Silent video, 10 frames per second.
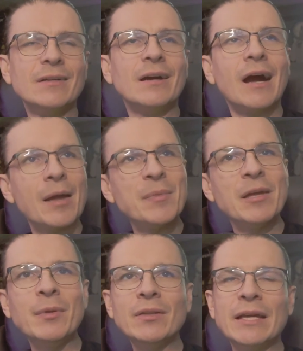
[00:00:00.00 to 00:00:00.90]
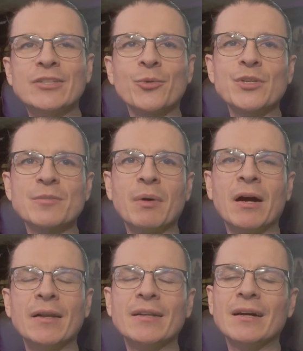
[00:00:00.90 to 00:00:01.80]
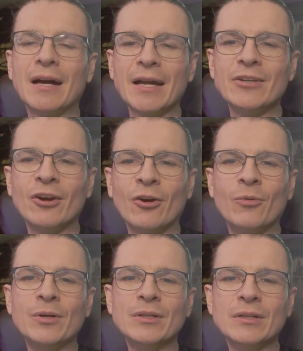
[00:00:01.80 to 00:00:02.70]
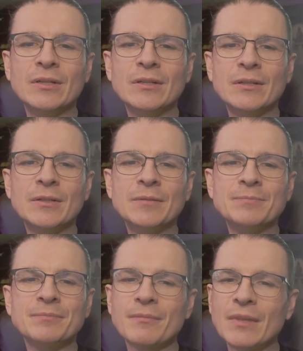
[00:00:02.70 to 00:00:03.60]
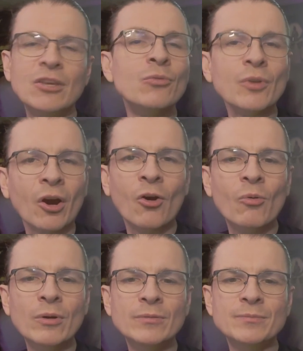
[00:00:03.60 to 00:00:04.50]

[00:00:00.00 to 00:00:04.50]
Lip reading: I may be late to respond, I know. You know.